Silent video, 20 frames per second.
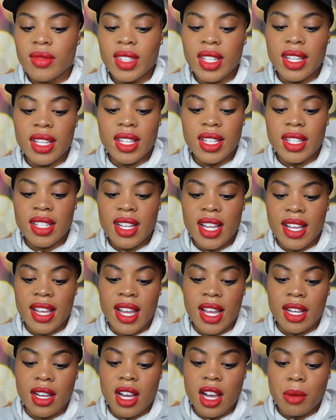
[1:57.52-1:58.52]
And I
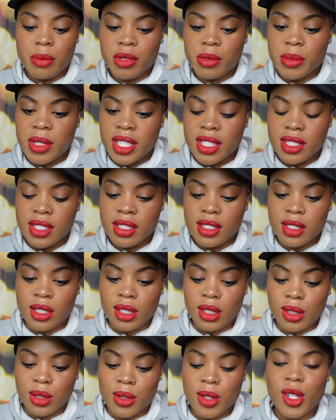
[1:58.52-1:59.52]
got compliments
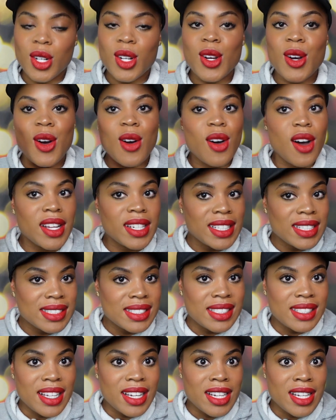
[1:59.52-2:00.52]
galore on it
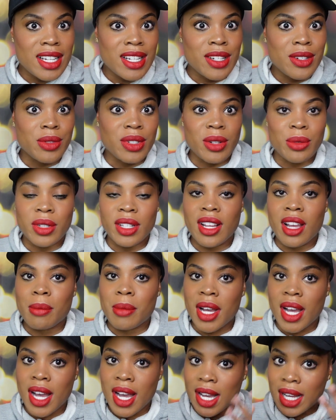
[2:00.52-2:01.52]
today when I went and got
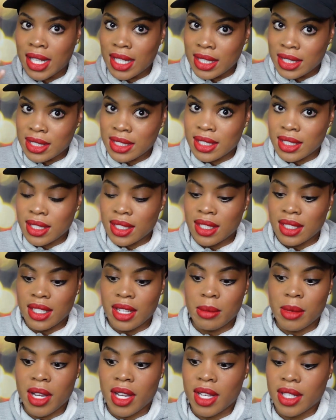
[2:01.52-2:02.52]
my eyes done
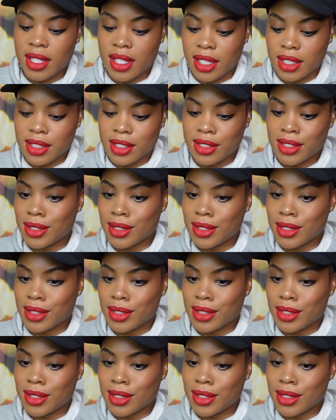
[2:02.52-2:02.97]
at my eye doctor.